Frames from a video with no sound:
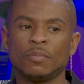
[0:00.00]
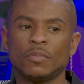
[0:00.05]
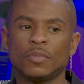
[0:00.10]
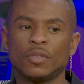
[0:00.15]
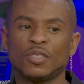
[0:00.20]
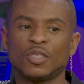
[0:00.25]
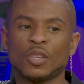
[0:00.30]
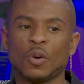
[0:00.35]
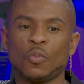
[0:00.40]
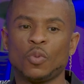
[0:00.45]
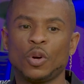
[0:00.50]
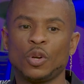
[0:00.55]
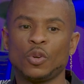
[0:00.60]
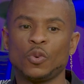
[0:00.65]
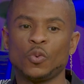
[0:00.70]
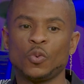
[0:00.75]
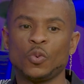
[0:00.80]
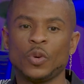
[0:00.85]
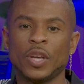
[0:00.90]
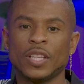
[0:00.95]
someone
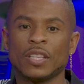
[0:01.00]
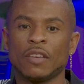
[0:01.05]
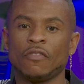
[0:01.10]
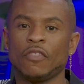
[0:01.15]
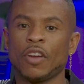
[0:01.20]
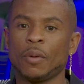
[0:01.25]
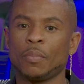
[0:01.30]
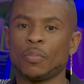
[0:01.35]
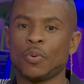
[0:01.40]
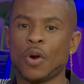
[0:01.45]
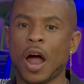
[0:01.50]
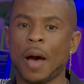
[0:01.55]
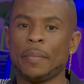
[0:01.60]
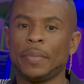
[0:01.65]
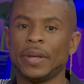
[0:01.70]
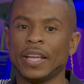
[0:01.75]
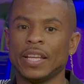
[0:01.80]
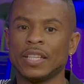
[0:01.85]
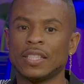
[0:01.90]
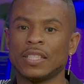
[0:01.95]
who is a very
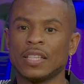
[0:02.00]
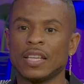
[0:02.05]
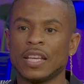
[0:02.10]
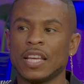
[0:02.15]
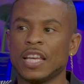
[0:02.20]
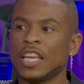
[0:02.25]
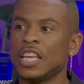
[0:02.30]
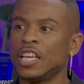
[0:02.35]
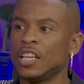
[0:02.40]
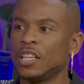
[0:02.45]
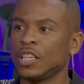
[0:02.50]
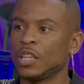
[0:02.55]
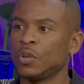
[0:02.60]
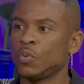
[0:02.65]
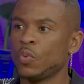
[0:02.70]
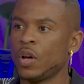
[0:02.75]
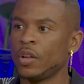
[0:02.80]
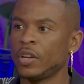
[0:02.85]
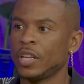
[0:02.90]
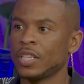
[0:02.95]
prominent healing and
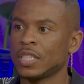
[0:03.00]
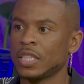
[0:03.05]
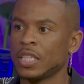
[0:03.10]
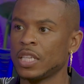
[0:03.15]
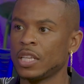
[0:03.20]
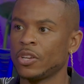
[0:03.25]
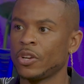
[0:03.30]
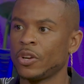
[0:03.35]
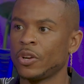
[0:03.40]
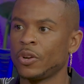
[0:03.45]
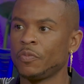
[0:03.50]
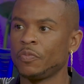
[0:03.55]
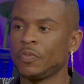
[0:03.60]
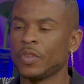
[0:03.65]
wellness leader.